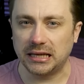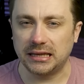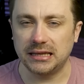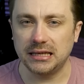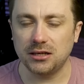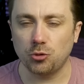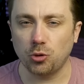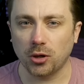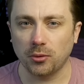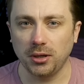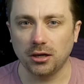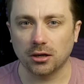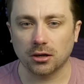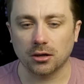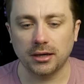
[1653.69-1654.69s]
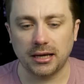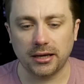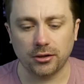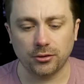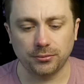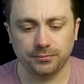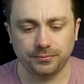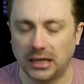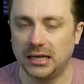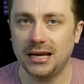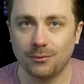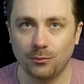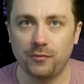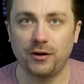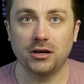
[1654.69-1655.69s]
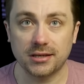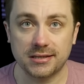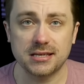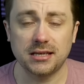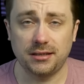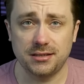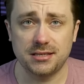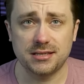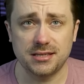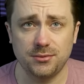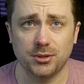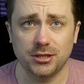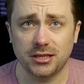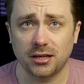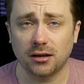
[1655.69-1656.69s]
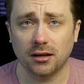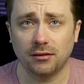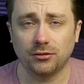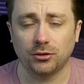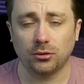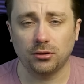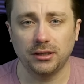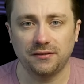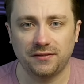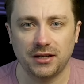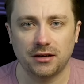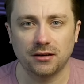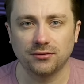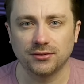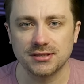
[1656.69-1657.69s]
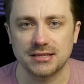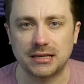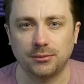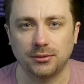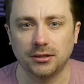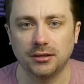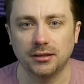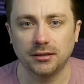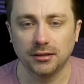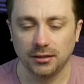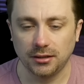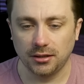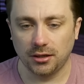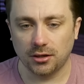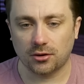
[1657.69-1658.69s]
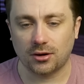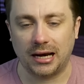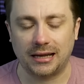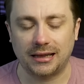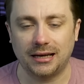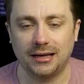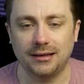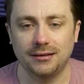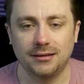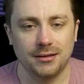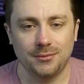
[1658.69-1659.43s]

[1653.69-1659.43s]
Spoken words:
I think, where we are now. And yeah, I'm very excited to see what if Daredevil is able to crack that.